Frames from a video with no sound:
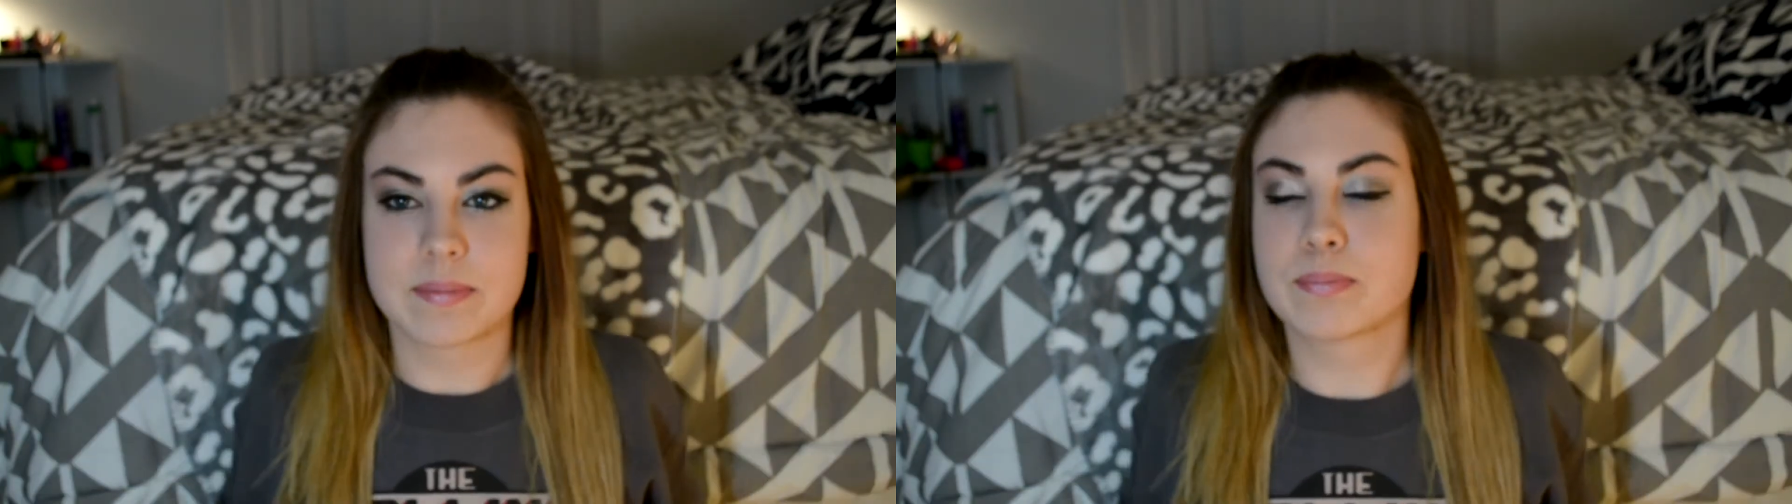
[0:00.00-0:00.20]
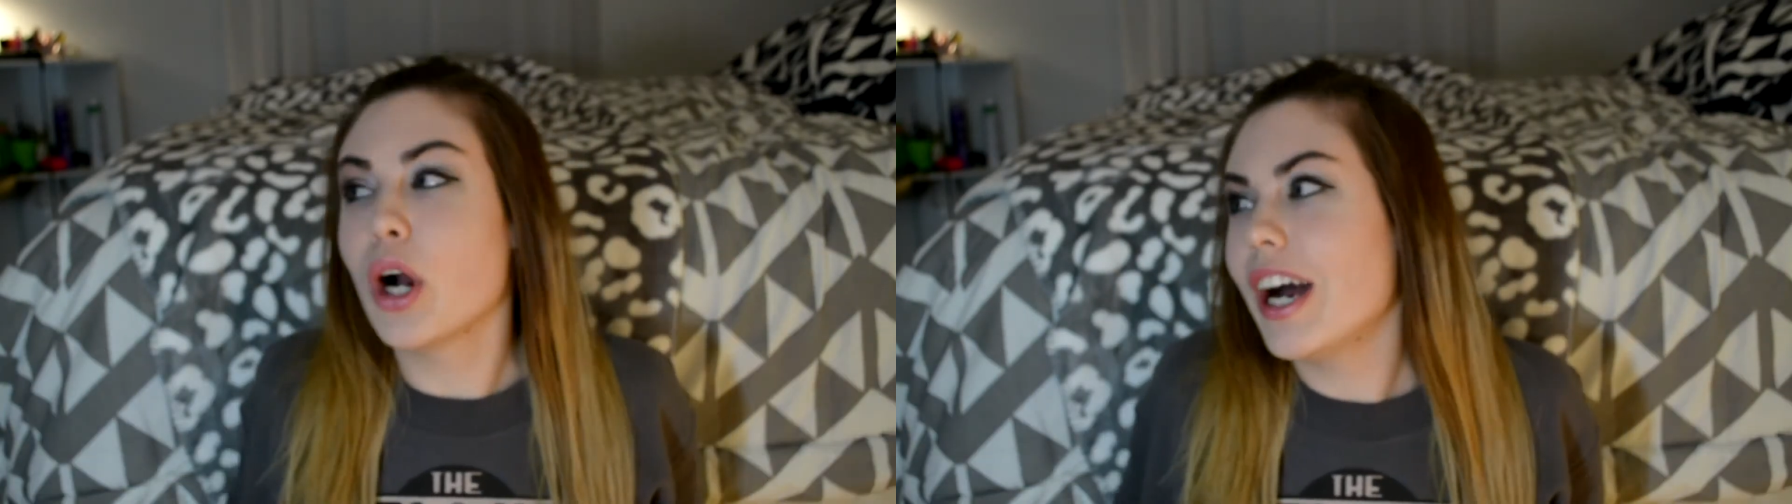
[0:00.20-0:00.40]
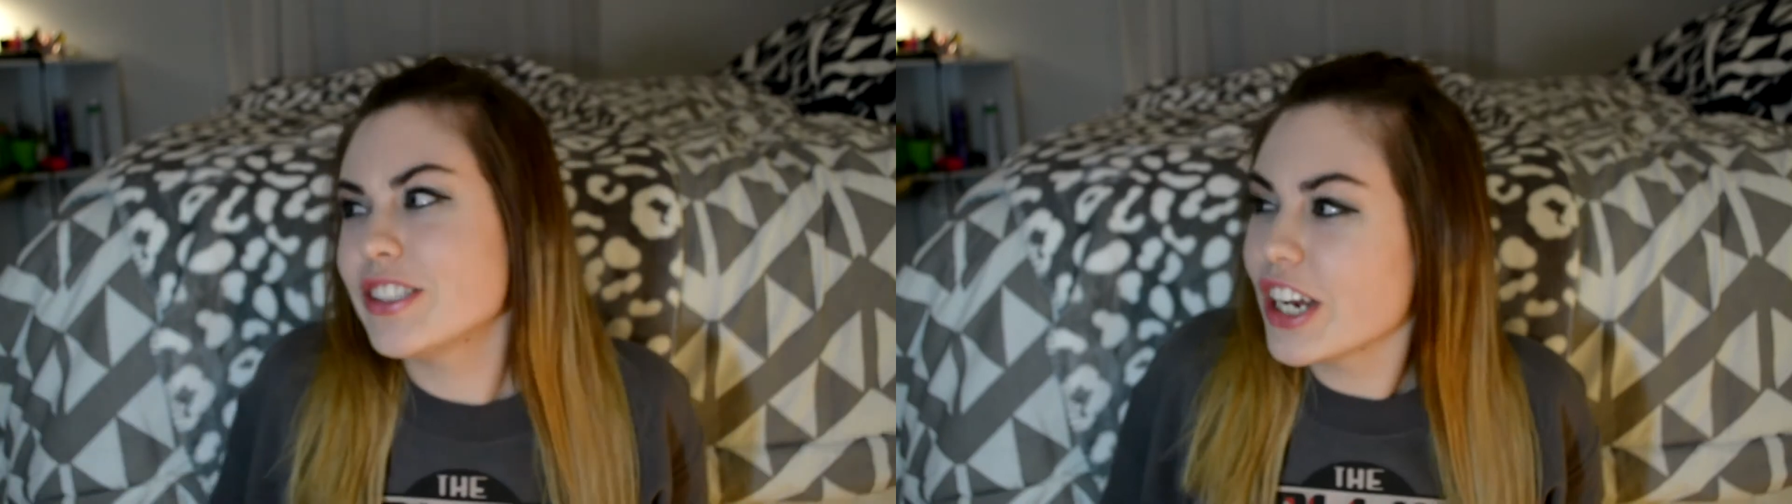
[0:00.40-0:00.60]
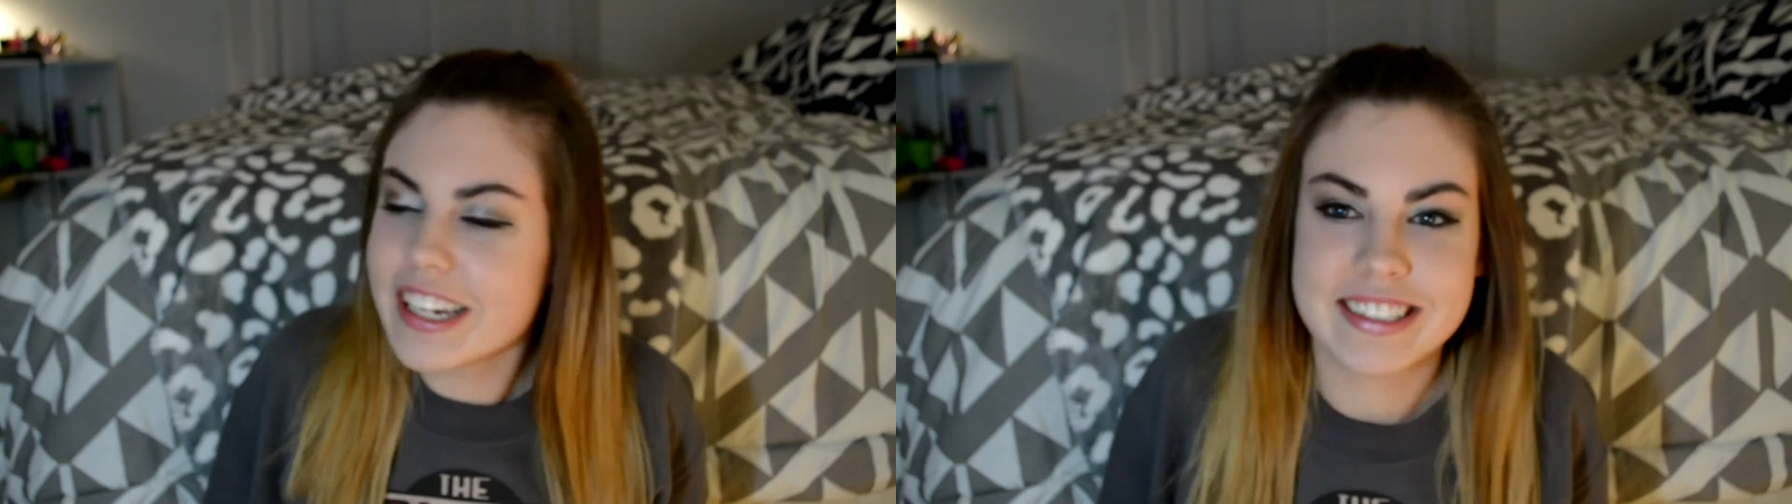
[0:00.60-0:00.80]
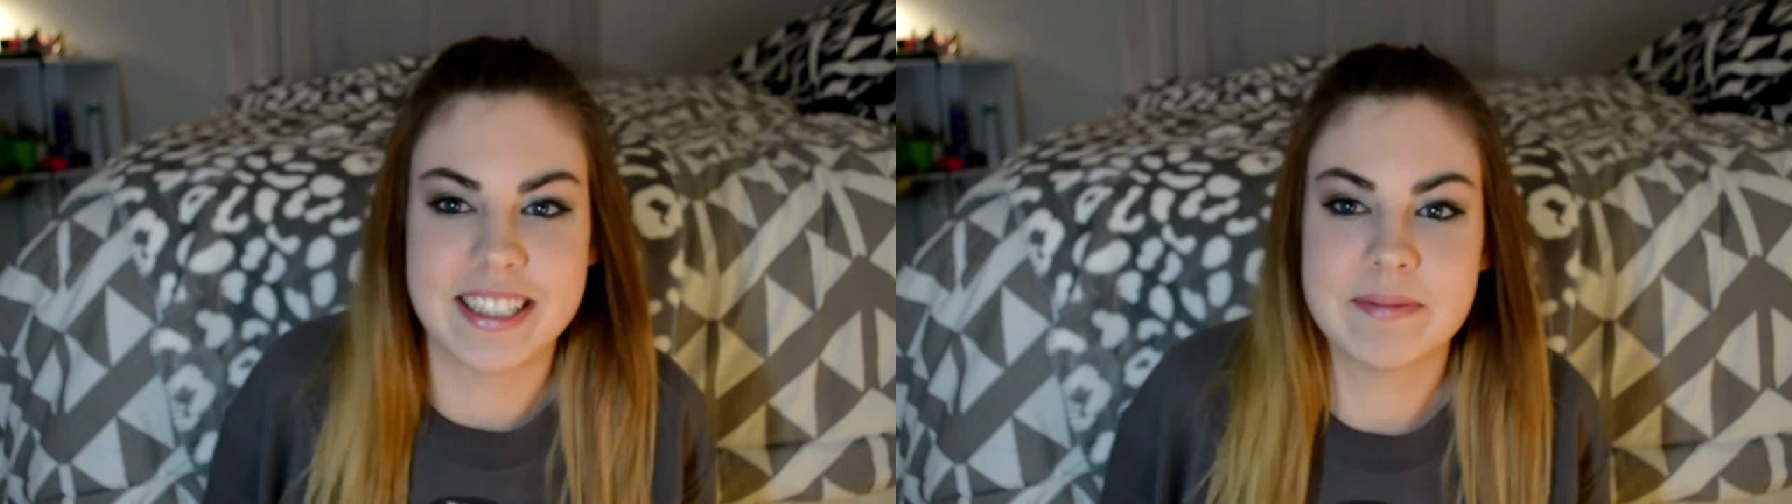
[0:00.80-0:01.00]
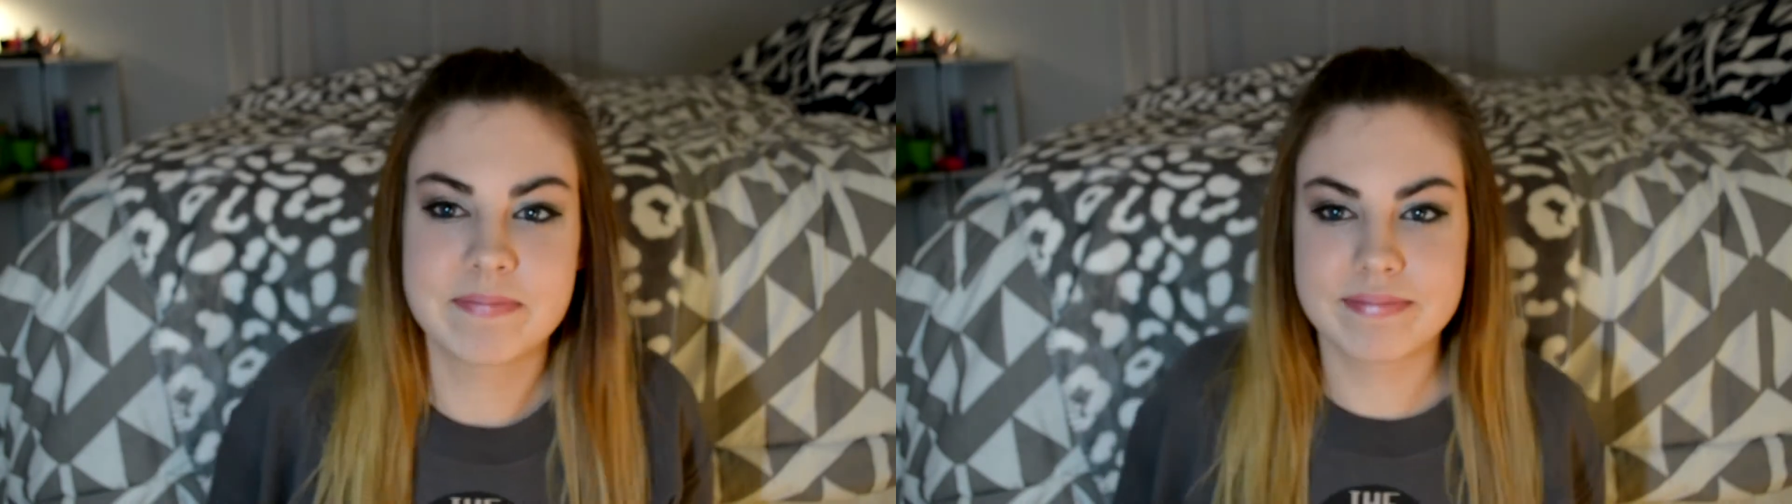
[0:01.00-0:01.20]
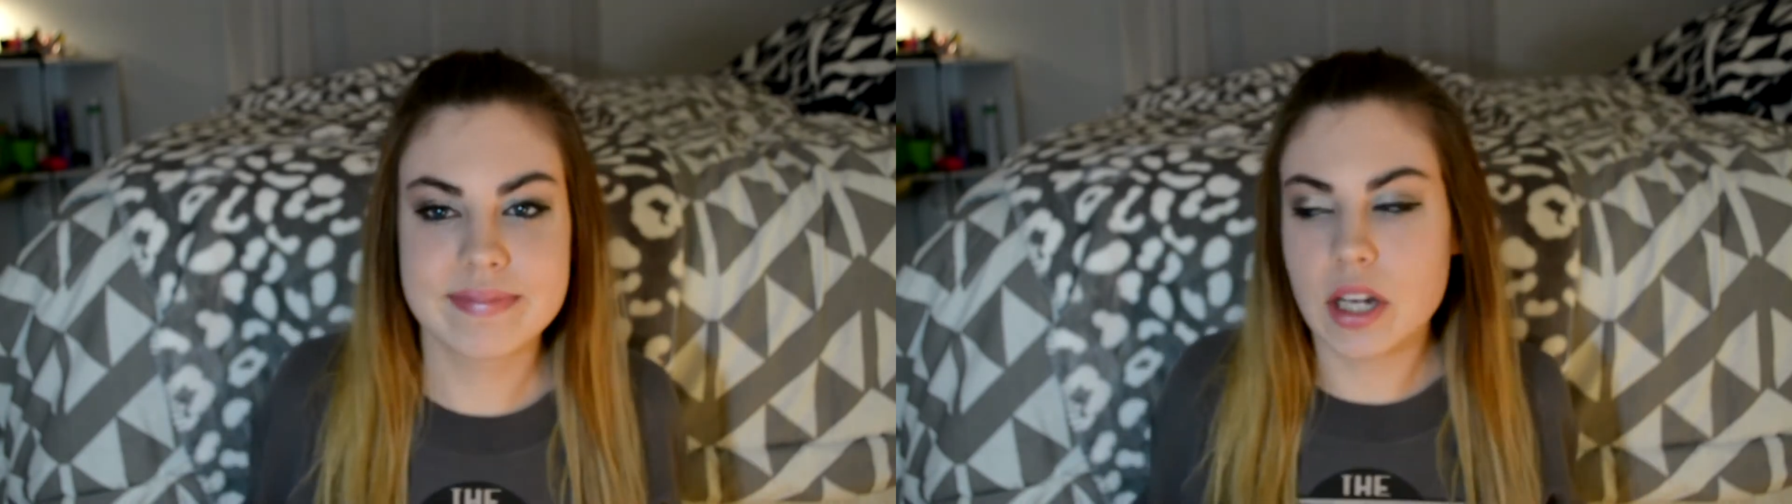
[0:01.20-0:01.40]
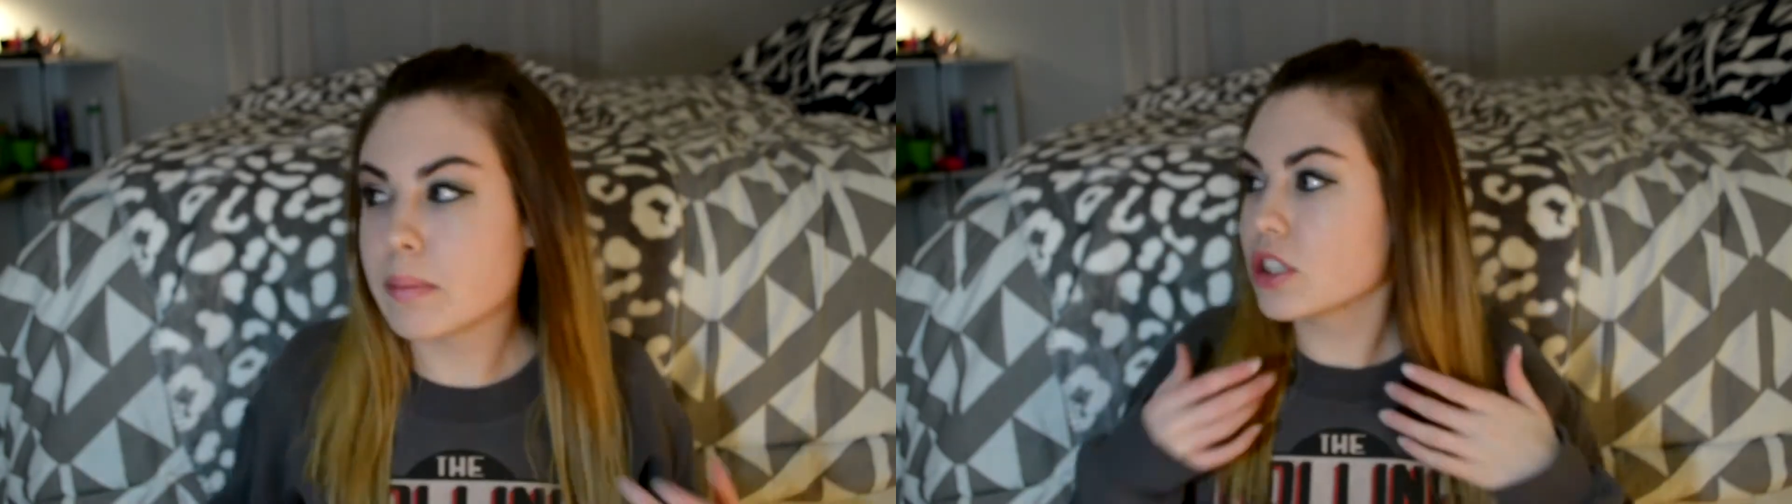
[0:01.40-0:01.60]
projects and I'm